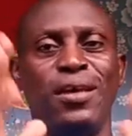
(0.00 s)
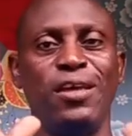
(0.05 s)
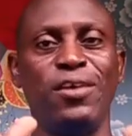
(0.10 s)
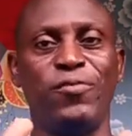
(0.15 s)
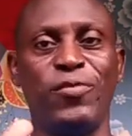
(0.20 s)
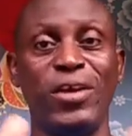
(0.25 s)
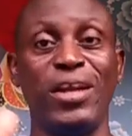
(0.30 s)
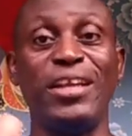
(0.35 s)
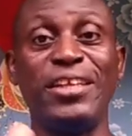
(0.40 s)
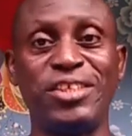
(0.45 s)

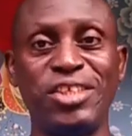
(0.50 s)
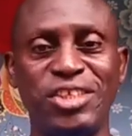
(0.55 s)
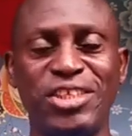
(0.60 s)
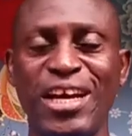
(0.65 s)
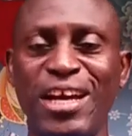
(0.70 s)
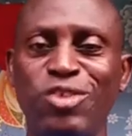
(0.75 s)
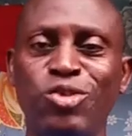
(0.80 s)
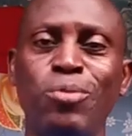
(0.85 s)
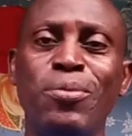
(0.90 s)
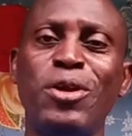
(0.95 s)
If you're an
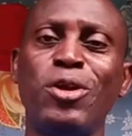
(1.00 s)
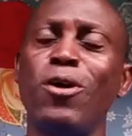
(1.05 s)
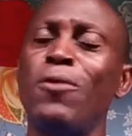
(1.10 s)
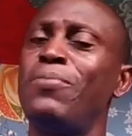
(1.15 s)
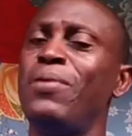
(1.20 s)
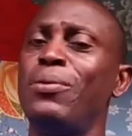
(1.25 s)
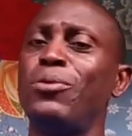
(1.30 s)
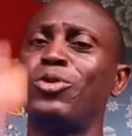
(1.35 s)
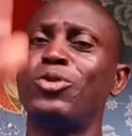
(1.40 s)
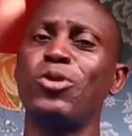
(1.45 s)
electrician, you may
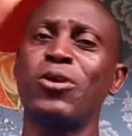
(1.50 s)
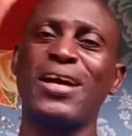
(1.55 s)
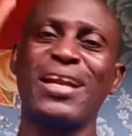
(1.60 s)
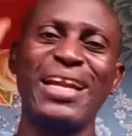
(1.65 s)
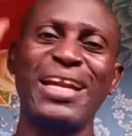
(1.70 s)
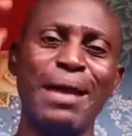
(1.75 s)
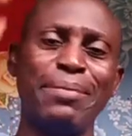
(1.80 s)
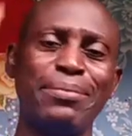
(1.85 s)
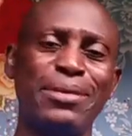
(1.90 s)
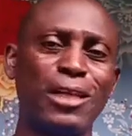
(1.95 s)
not be able to
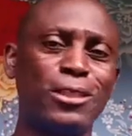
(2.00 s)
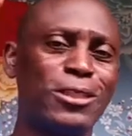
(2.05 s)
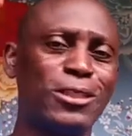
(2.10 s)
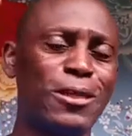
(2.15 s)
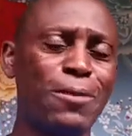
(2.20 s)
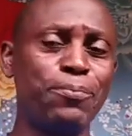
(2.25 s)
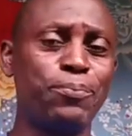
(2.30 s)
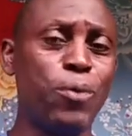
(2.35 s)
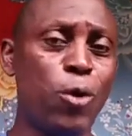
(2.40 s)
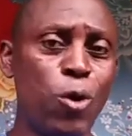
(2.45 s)
climb that
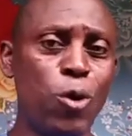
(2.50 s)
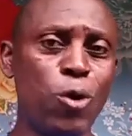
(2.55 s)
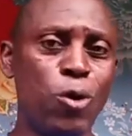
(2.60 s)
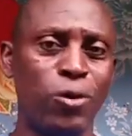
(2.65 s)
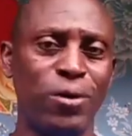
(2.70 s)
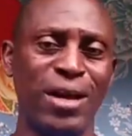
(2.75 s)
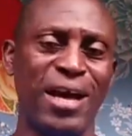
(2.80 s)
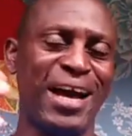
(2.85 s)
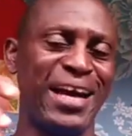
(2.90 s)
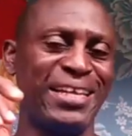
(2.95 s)
same
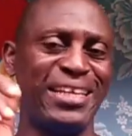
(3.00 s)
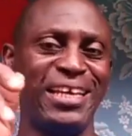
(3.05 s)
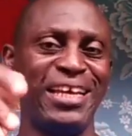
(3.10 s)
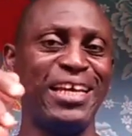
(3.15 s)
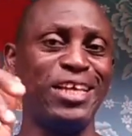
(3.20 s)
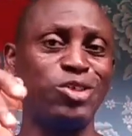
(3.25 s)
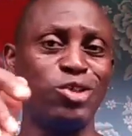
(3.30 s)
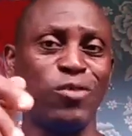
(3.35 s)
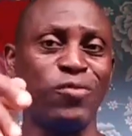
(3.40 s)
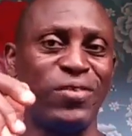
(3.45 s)
pole at
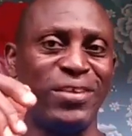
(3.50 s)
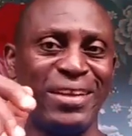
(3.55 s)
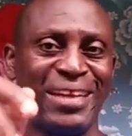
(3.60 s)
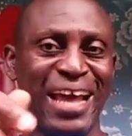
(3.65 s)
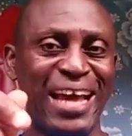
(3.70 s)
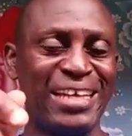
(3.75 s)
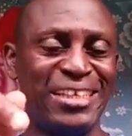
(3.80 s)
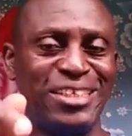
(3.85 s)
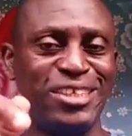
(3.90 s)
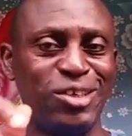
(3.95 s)
the age of
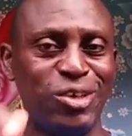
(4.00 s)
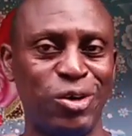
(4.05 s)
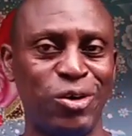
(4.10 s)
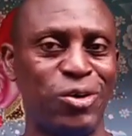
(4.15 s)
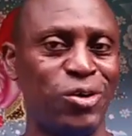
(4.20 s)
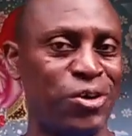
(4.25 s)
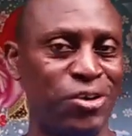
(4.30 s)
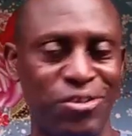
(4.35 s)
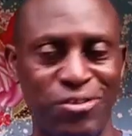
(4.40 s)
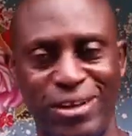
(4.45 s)
90
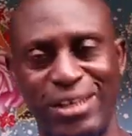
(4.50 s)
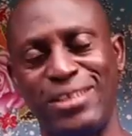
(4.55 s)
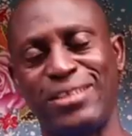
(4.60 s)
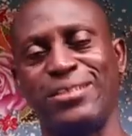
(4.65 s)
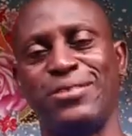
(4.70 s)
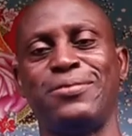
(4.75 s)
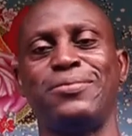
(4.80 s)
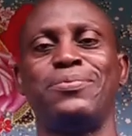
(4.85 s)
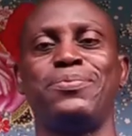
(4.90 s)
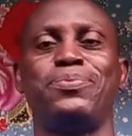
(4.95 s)
or
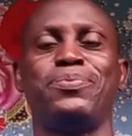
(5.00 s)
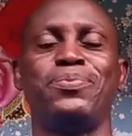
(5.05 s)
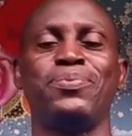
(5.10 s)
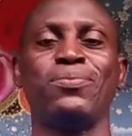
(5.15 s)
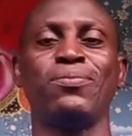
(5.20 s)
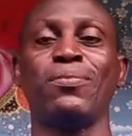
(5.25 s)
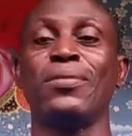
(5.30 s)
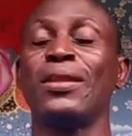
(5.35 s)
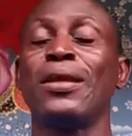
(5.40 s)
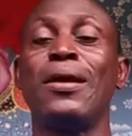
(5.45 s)
100.
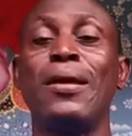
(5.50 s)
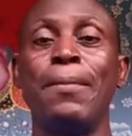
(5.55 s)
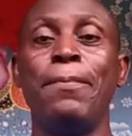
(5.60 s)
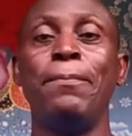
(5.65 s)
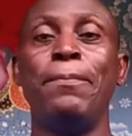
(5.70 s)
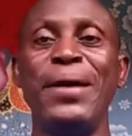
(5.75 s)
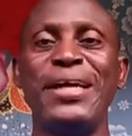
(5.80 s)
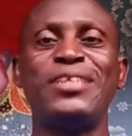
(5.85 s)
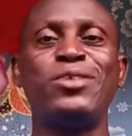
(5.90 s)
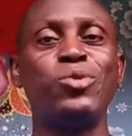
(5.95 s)

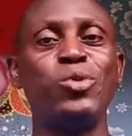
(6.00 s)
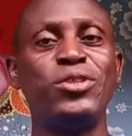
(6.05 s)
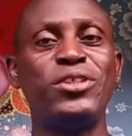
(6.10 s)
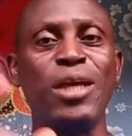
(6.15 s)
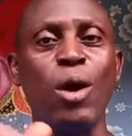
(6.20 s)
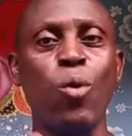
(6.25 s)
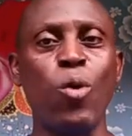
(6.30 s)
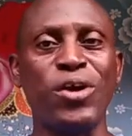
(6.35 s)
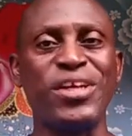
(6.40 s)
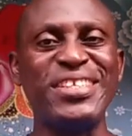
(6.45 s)
But
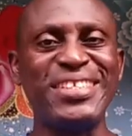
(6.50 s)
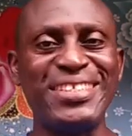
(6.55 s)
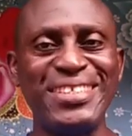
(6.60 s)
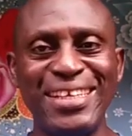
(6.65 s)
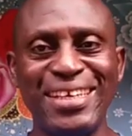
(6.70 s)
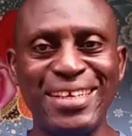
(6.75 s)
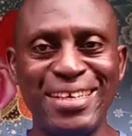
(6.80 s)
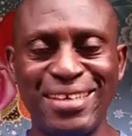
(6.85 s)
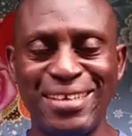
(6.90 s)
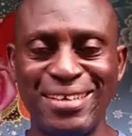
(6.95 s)
with your walking
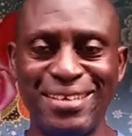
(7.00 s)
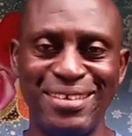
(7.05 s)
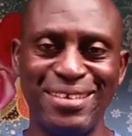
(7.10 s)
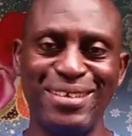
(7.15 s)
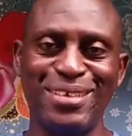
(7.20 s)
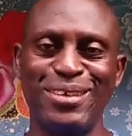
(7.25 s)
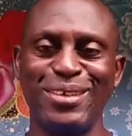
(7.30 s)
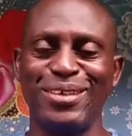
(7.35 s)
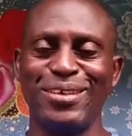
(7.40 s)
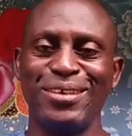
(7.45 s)
stick,
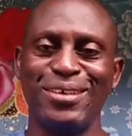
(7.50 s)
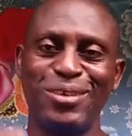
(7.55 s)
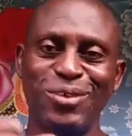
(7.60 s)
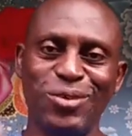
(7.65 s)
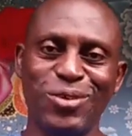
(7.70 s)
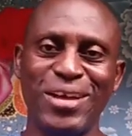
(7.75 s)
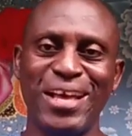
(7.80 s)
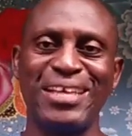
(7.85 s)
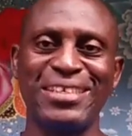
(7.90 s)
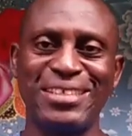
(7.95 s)

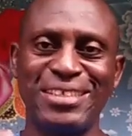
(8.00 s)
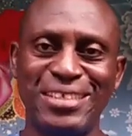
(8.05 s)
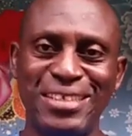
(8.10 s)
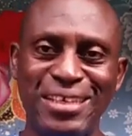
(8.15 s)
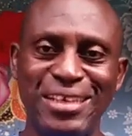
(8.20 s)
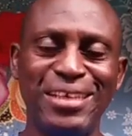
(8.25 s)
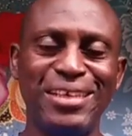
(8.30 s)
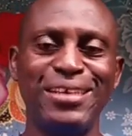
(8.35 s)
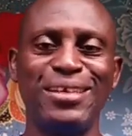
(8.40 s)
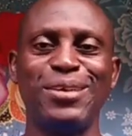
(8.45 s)
you can
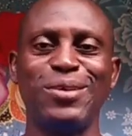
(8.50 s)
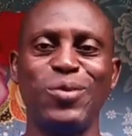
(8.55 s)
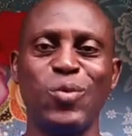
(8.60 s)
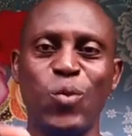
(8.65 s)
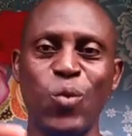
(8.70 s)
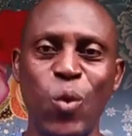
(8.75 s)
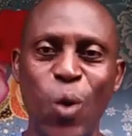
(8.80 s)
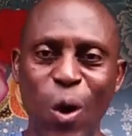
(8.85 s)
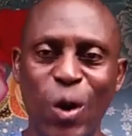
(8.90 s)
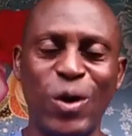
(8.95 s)
still
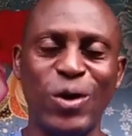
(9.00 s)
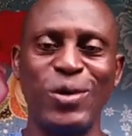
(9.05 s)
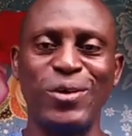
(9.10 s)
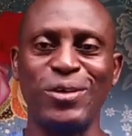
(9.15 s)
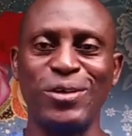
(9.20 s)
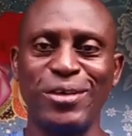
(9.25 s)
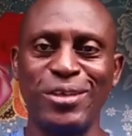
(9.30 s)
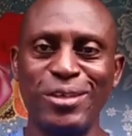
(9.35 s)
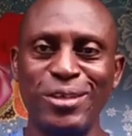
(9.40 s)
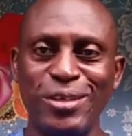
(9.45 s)
walk
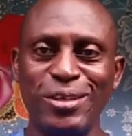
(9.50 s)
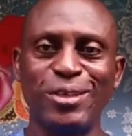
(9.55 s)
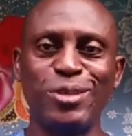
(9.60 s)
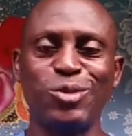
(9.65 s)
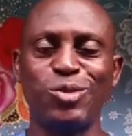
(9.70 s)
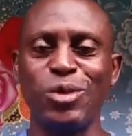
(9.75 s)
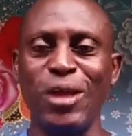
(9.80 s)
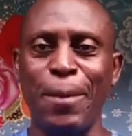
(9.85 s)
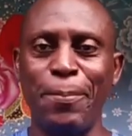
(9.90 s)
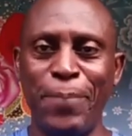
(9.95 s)

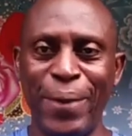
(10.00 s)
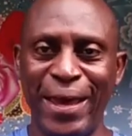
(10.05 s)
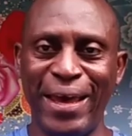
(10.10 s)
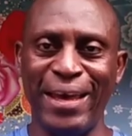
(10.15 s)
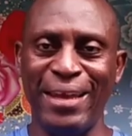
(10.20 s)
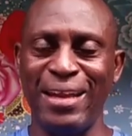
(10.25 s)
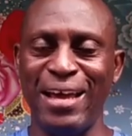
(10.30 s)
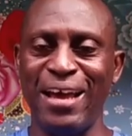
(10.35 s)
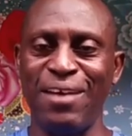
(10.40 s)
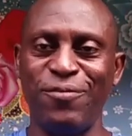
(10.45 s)
to your
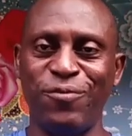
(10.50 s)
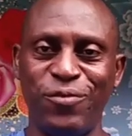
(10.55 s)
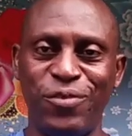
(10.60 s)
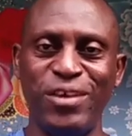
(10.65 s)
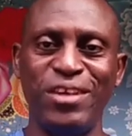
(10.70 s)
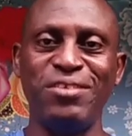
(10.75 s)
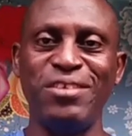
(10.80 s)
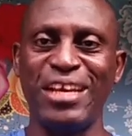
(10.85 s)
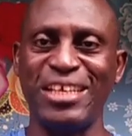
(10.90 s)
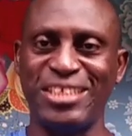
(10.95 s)
pen and
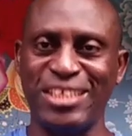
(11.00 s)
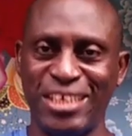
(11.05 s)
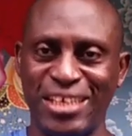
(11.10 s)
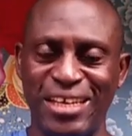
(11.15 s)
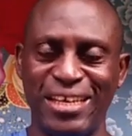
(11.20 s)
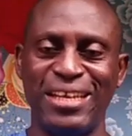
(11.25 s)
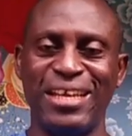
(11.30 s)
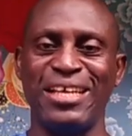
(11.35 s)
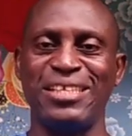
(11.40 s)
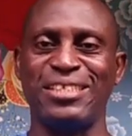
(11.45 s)
feed your
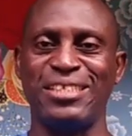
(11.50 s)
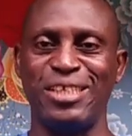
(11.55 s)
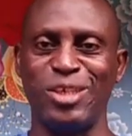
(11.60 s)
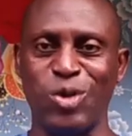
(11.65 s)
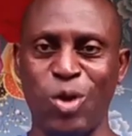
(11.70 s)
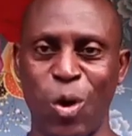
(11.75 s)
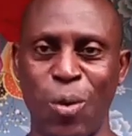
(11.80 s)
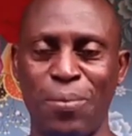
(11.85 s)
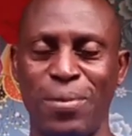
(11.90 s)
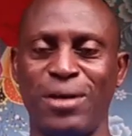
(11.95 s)
chicken and
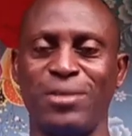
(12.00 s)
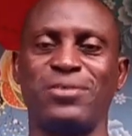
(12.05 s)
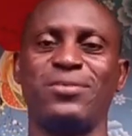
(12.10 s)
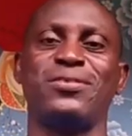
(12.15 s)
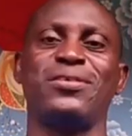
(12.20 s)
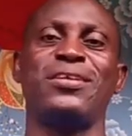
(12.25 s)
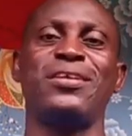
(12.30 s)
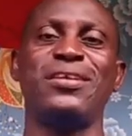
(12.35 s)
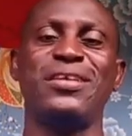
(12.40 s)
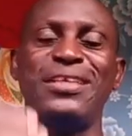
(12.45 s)
still come
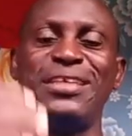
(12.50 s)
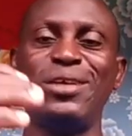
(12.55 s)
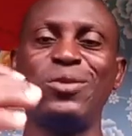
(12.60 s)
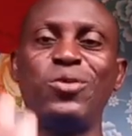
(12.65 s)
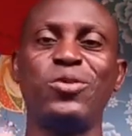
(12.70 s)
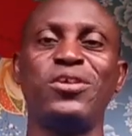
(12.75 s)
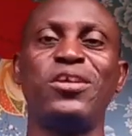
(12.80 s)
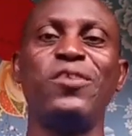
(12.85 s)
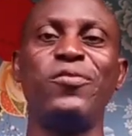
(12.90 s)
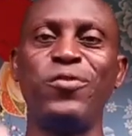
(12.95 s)
out. They
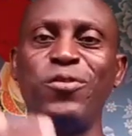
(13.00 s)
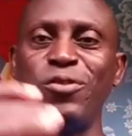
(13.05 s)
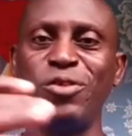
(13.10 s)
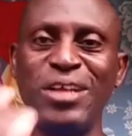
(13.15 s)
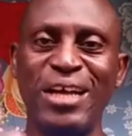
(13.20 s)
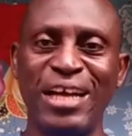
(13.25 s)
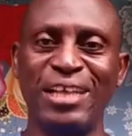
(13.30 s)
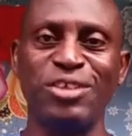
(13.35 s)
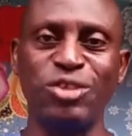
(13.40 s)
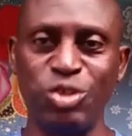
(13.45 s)
will give you
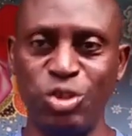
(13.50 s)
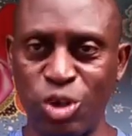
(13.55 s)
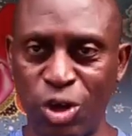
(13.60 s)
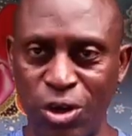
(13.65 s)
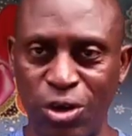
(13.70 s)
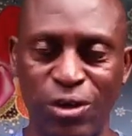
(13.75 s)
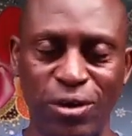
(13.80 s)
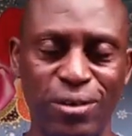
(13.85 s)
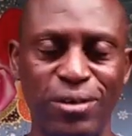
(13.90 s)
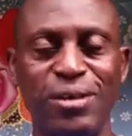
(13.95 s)
that
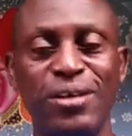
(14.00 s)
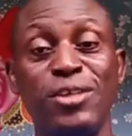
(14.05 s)
joy.